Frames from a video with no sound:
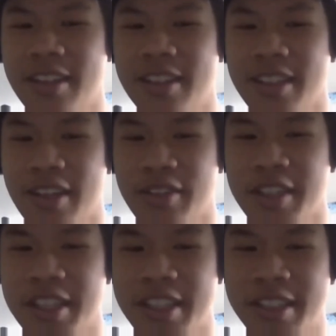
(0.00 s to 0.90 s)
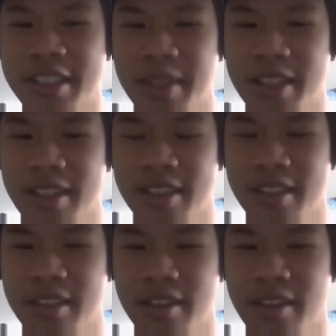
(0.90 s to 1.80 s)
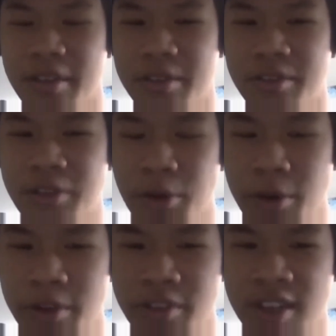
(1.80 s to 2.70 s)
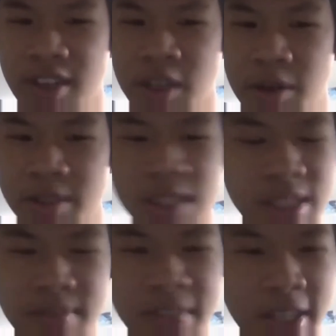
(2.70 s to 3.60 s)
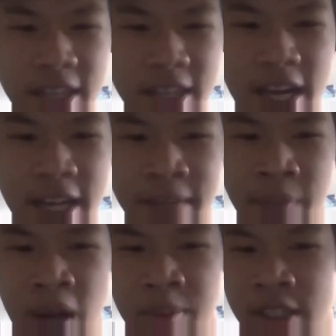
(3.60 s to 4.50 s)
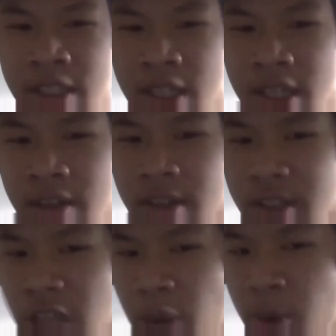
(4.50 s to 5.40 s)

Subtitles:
I think you kicked about 4 or 5 goals or something like that, and maybe double